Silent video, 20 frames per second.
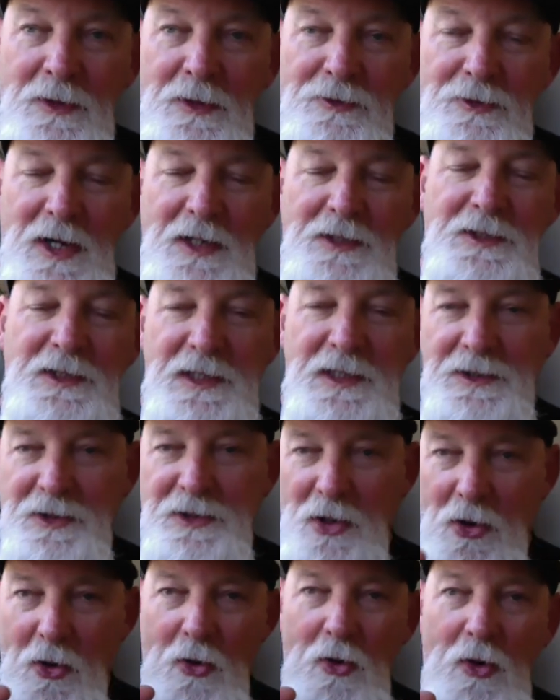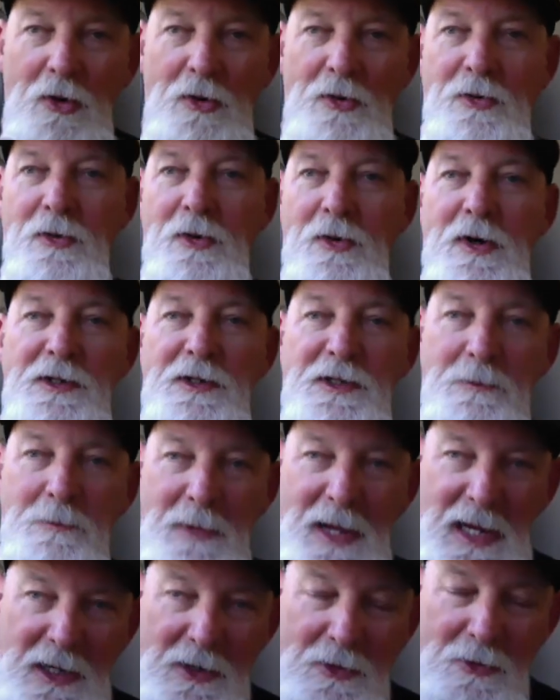Tracy is a corridor. It's a
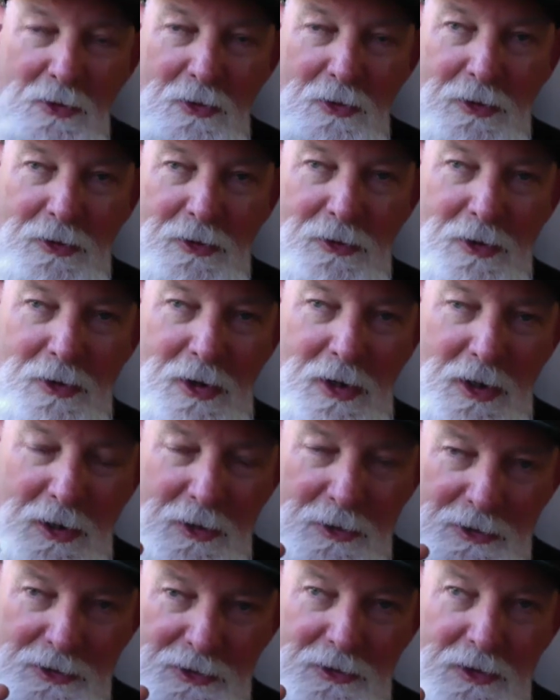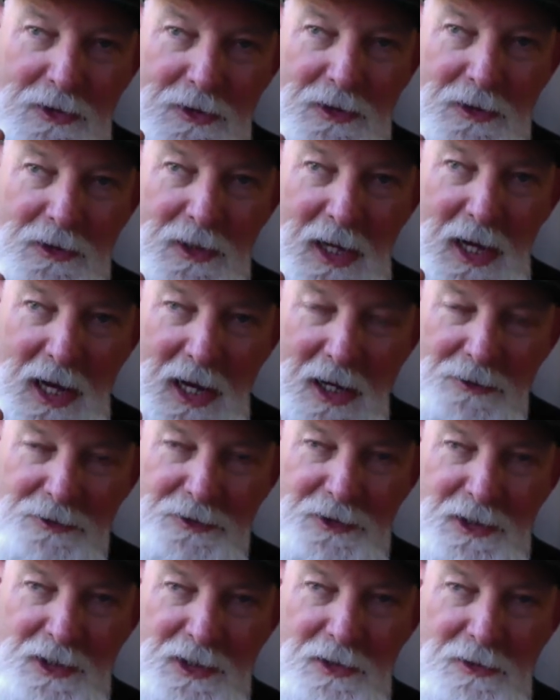main corridor. It goes through the
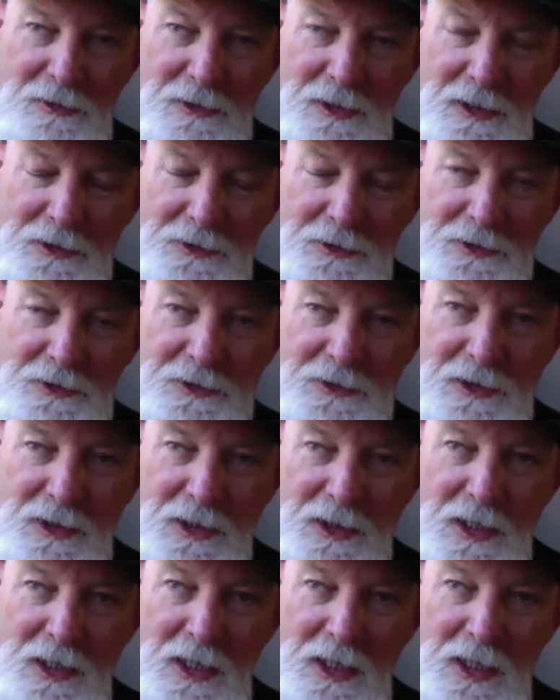housing units.